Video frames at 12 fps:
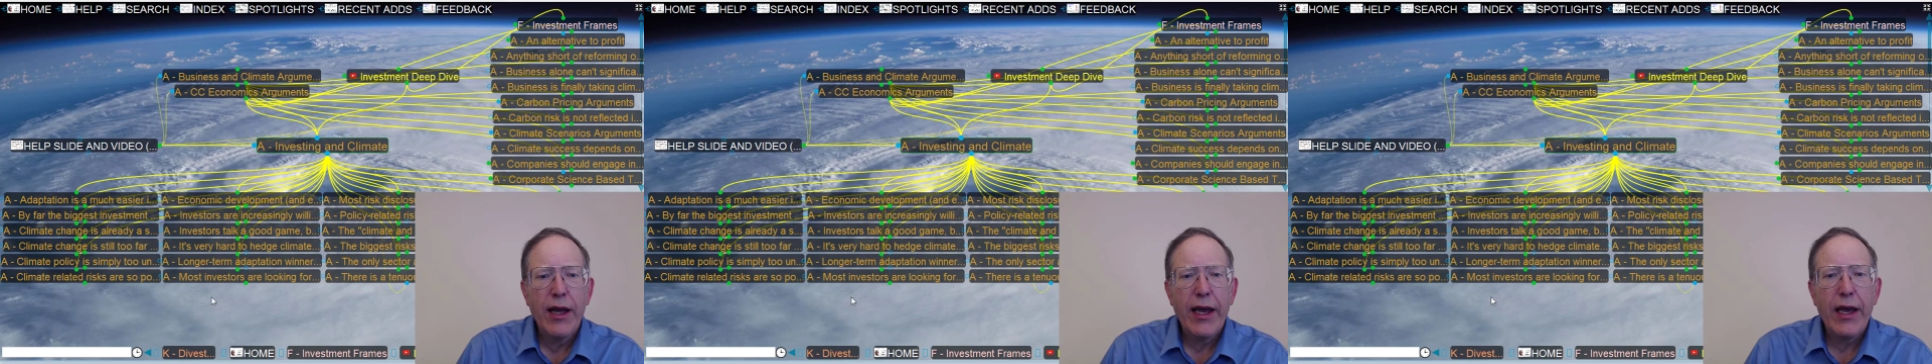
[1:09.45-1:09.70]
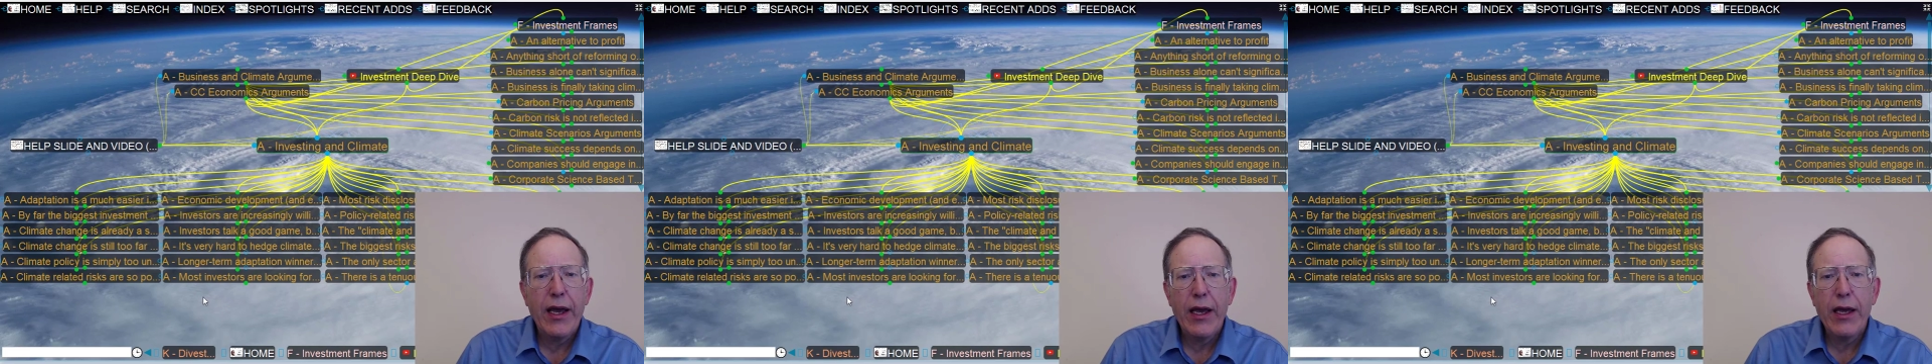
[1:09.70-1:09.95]

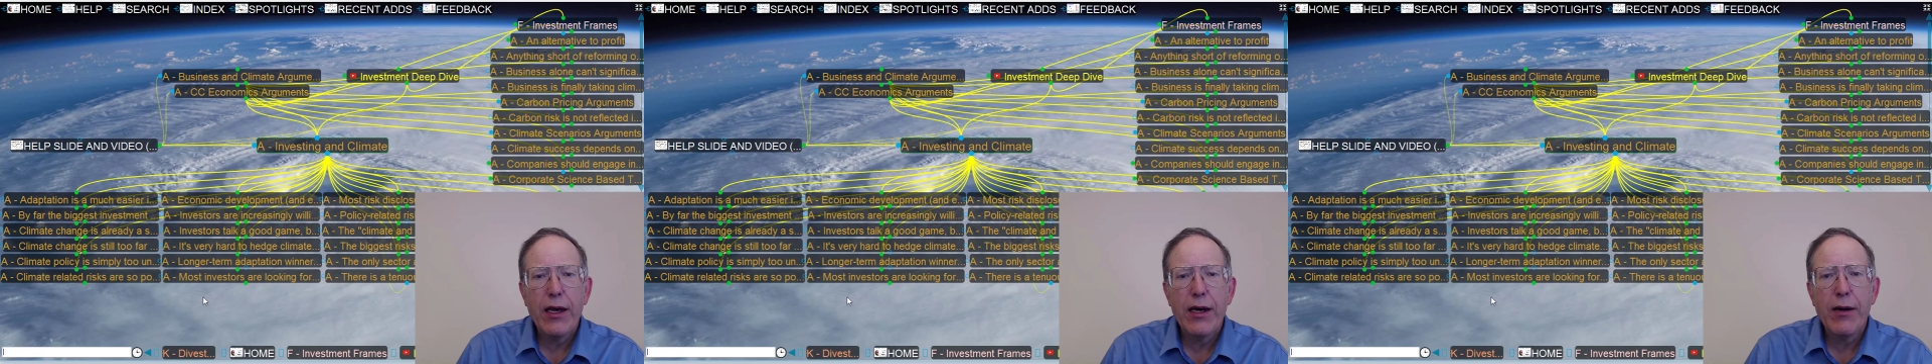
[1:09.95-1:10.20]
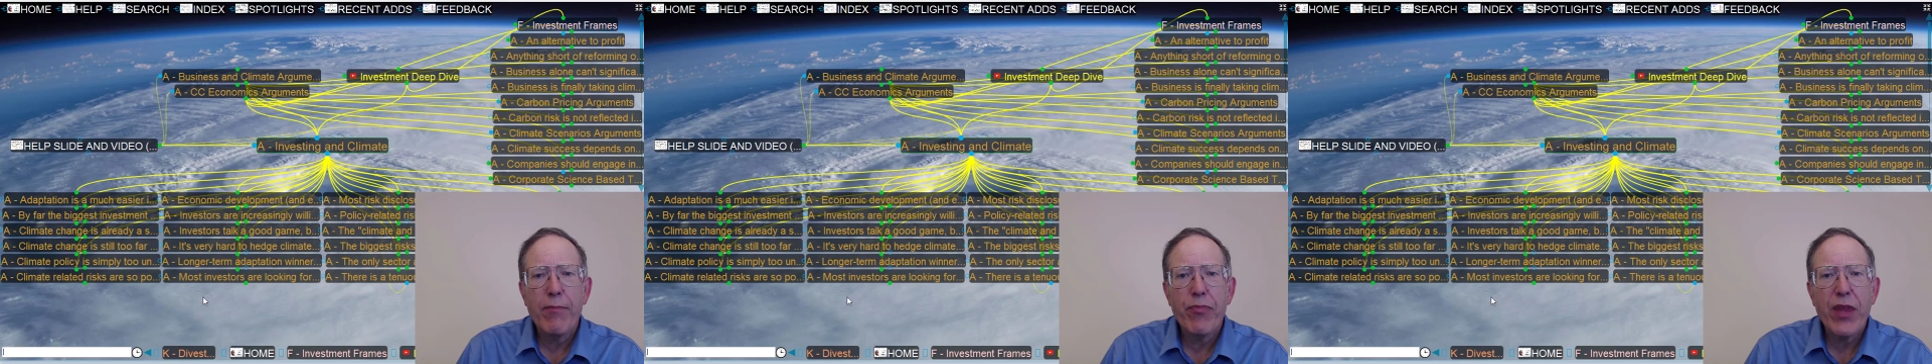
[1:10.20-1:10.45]

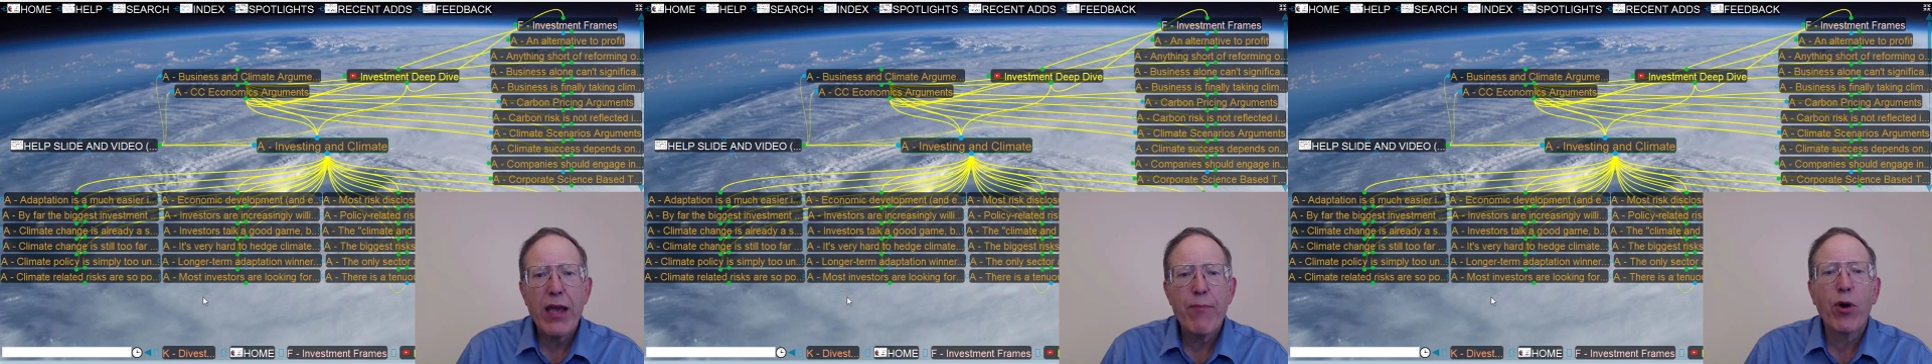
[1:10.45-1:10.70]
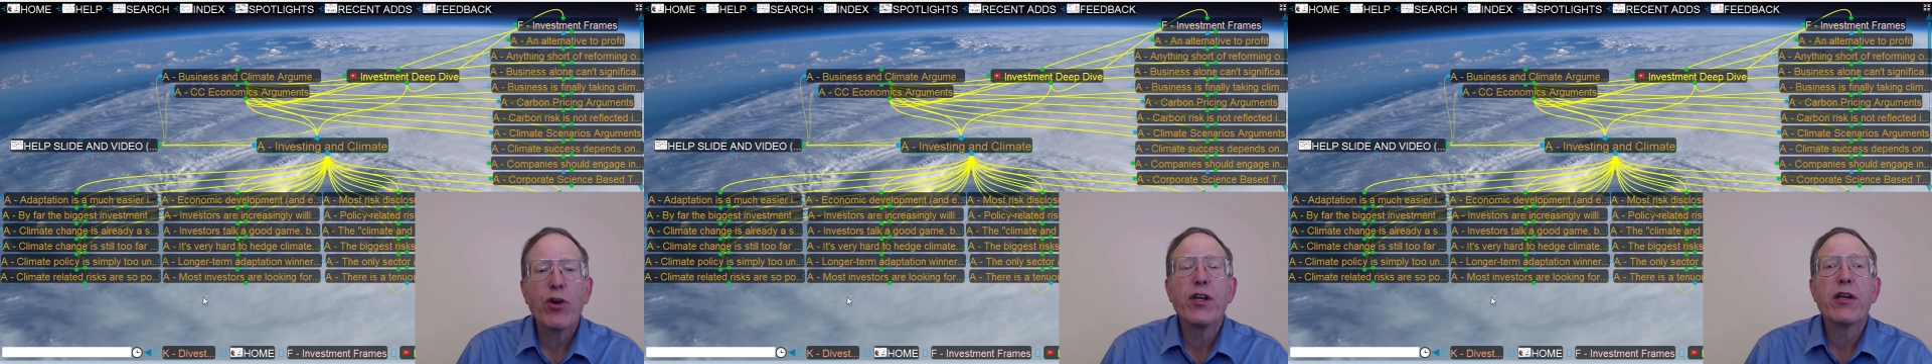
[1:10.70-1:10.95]
a
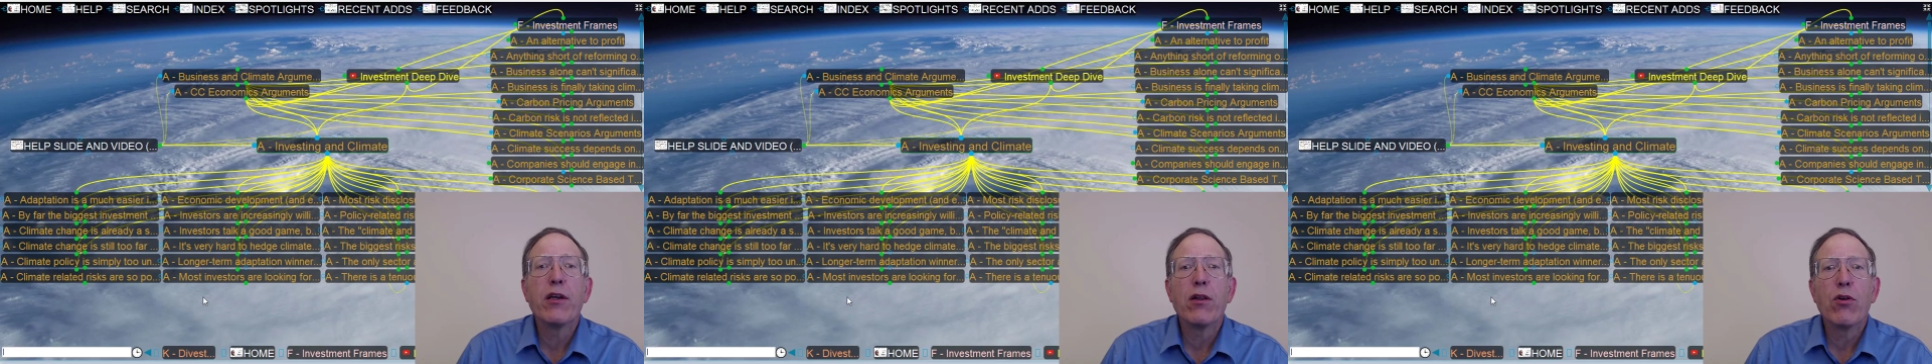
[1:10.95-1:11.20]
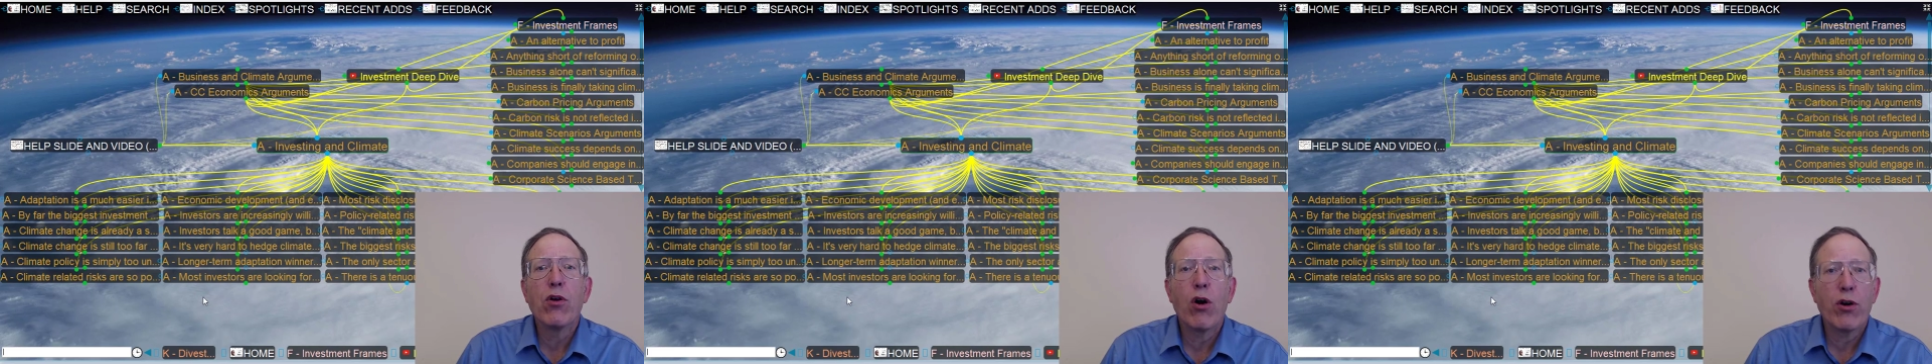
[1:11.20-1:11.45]

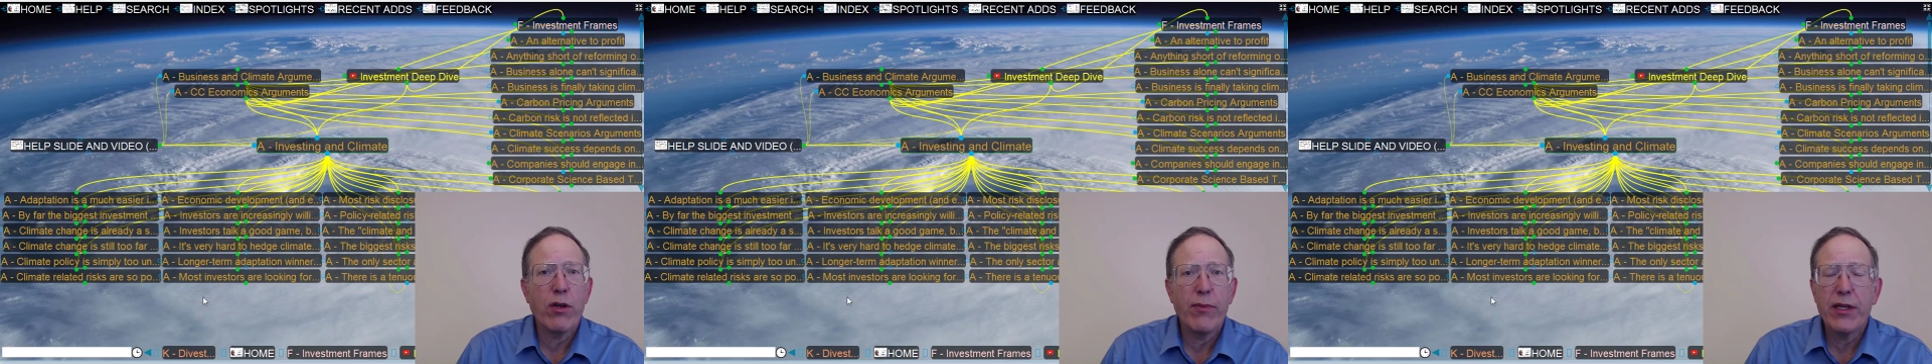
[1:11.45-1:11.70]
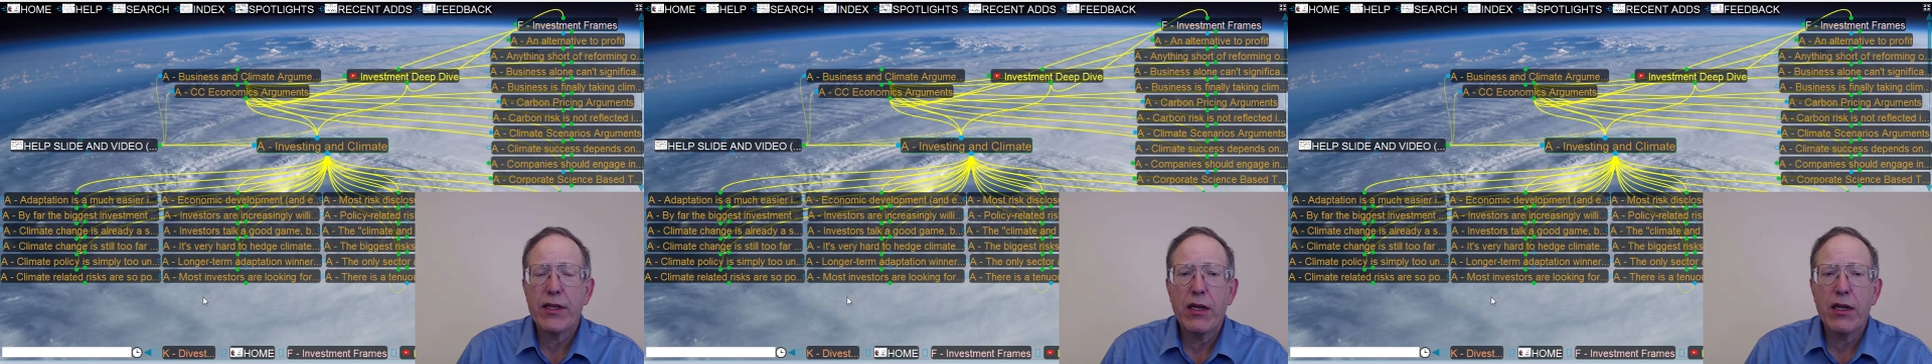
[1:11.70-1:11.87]
particular argument.